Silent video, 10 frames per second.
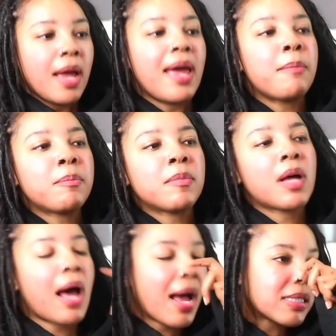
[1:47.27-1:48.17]
And
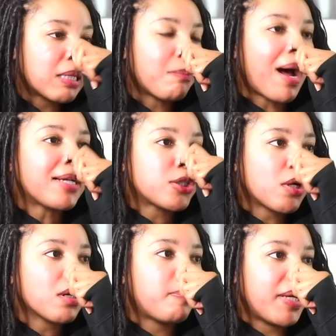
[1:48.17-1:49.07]
actually, my
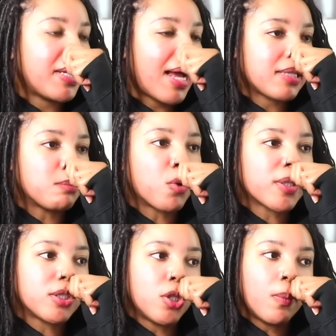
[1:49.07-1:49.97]
strong opinion has more
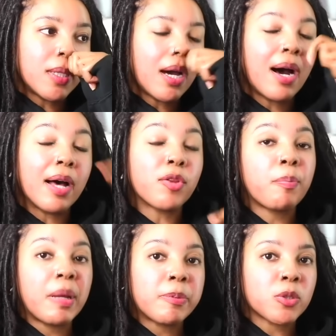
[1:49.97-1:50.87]
to do with other
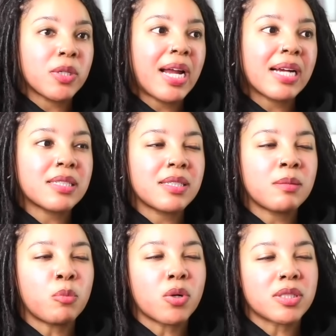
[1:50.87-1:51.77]
people's
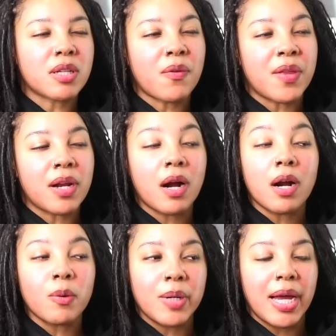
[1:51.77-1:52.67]
reaction more so than
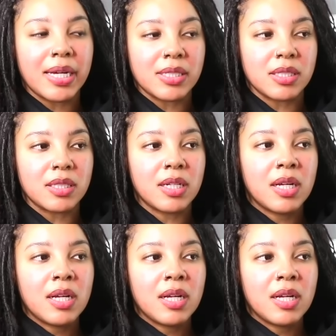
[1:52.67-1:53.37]
her reaction.